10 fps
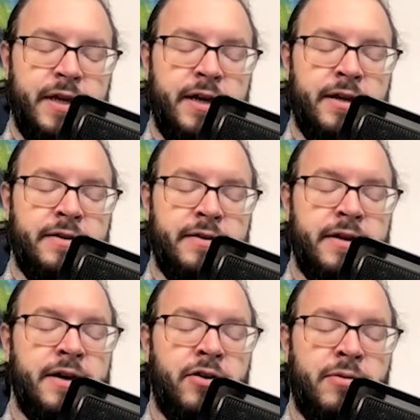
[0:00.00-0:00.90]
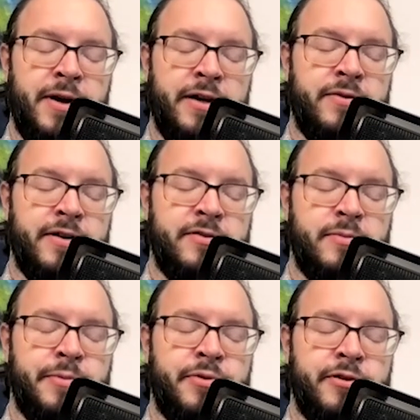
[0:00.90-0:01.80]
And in our mind, we have to
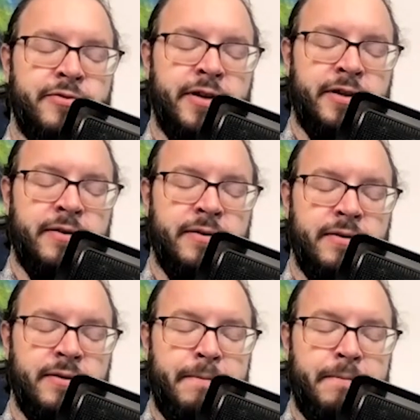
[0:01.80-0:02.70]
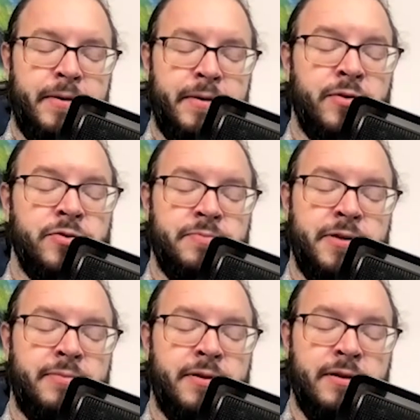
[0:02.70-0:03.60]
be perfect. But most
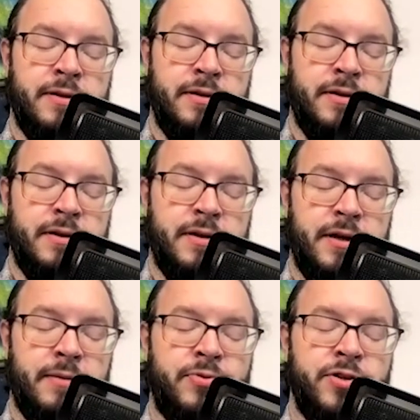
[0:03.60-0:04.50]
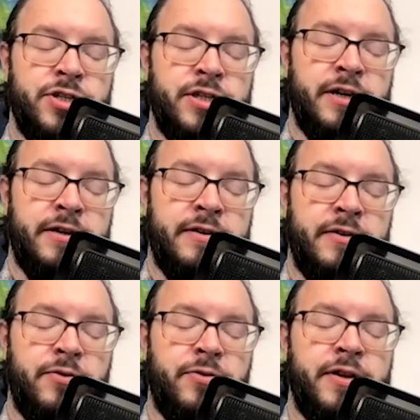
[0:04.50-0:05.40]
people appreciate
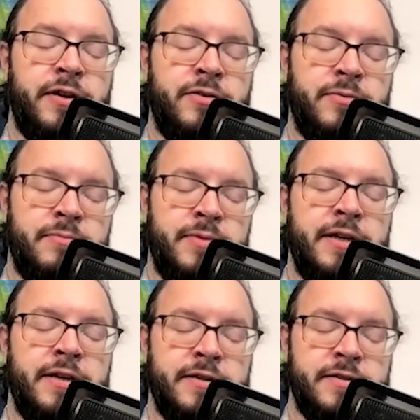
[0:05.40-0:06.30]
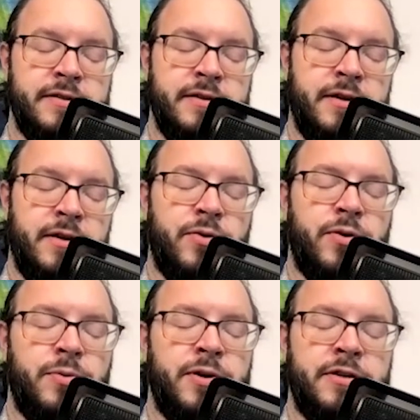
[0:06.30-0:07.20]
real human beings who
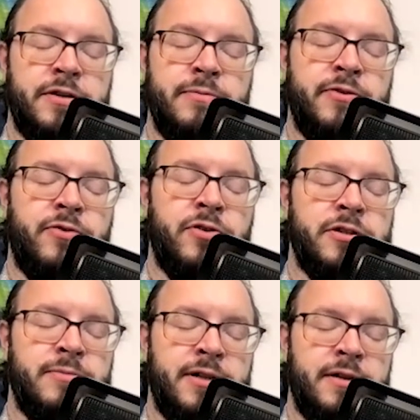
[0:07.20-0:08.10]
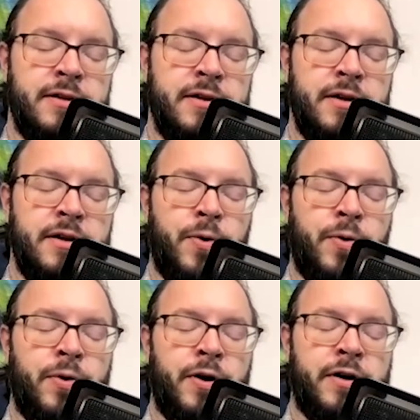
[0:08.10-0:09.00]
are willing to be vulnerable,
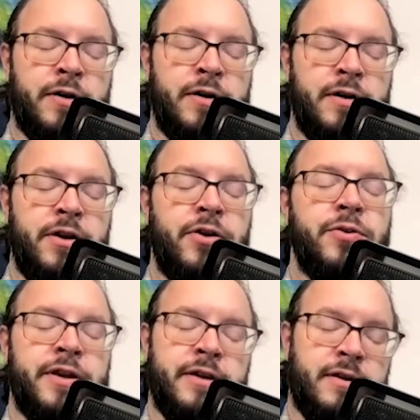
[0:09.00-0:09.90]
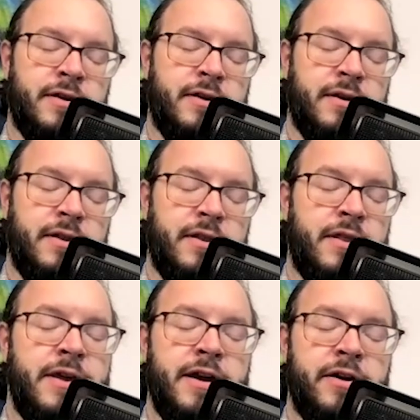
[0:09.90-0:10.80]
who are knowing
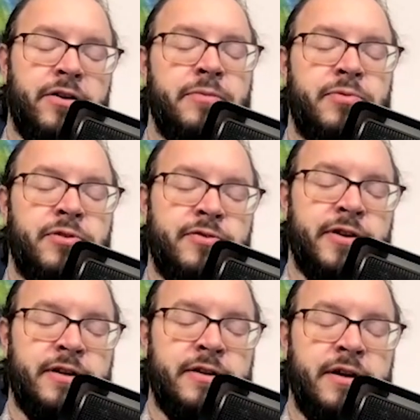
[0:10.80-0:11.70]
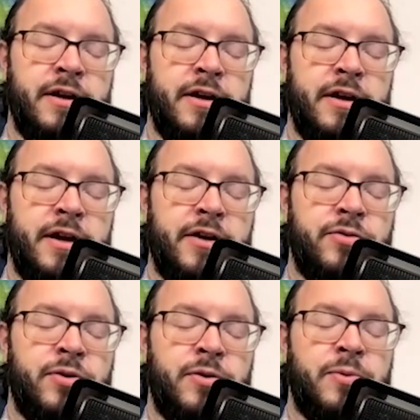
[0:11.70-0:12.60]
that they are not perfect and
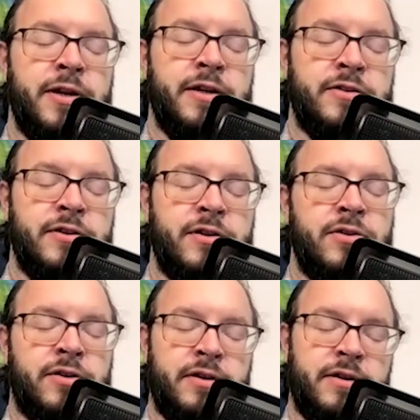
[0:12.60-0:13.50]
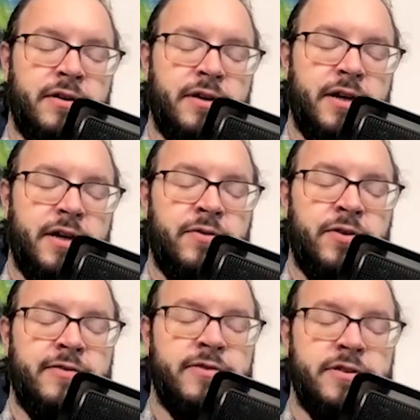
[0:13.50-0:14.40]
who are willing to look at
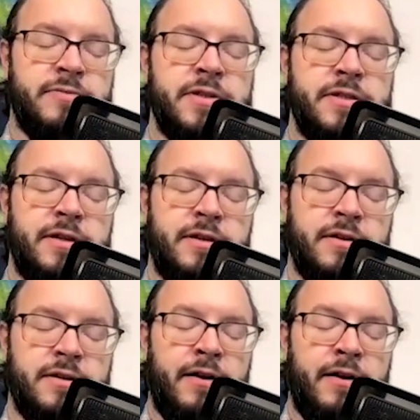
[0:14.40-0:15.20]
whatever is missing.